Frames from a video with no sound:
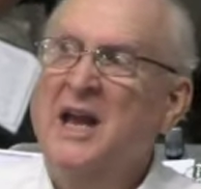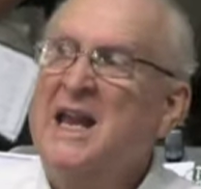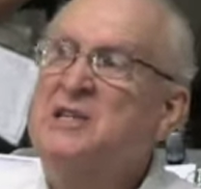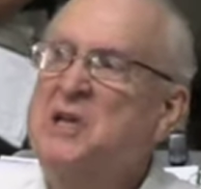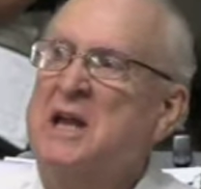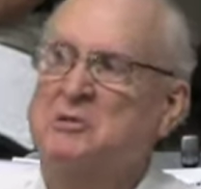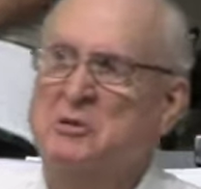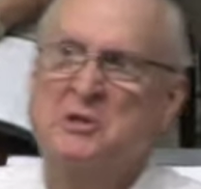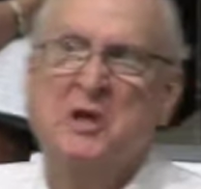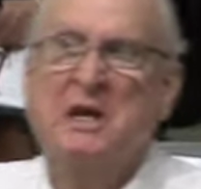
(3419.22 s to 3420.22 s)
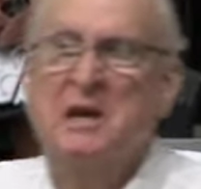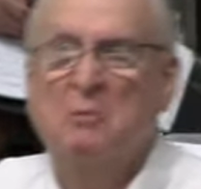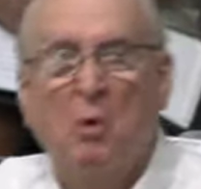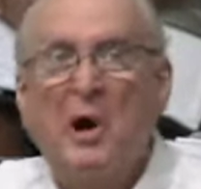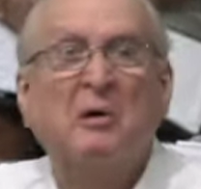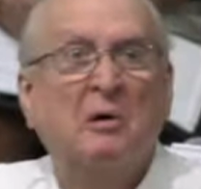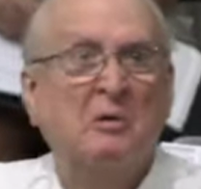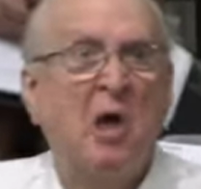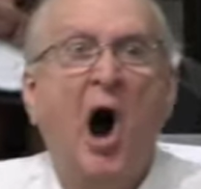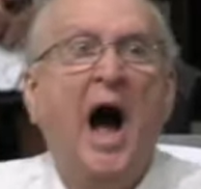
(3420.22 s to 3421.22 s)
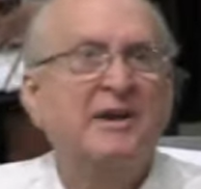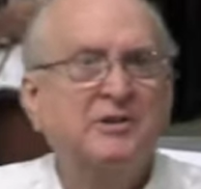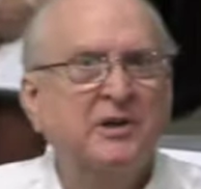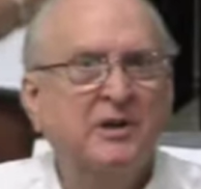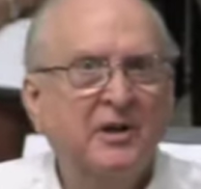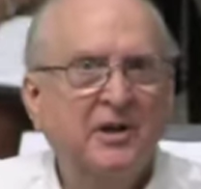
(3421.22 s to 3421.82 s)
He's interested in whether or not